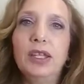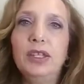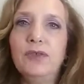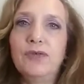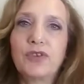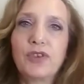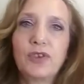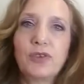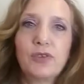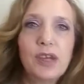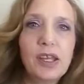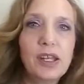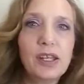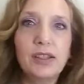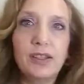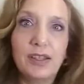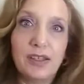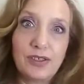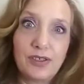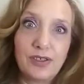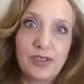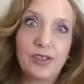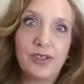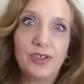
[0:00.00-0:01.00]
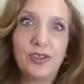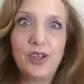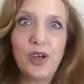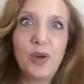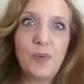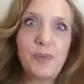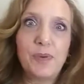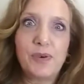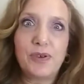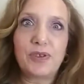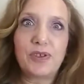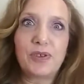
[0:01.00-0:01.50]
You've created this
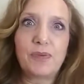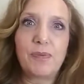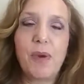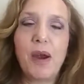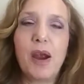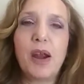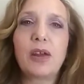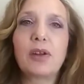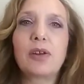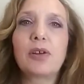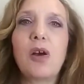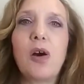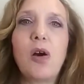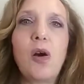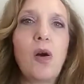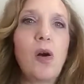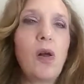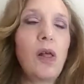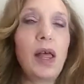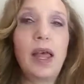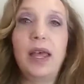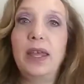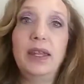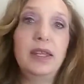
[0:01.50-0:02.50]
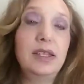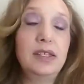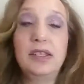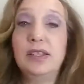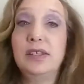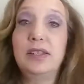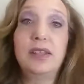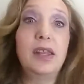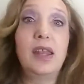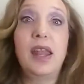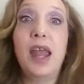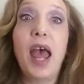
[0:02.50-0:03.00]
super SMART goal, and it
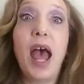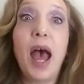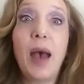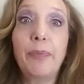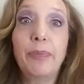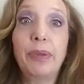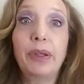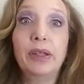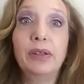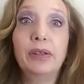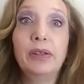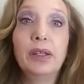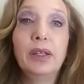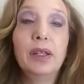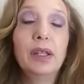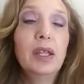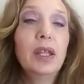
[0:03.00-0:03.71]
just didn't happen.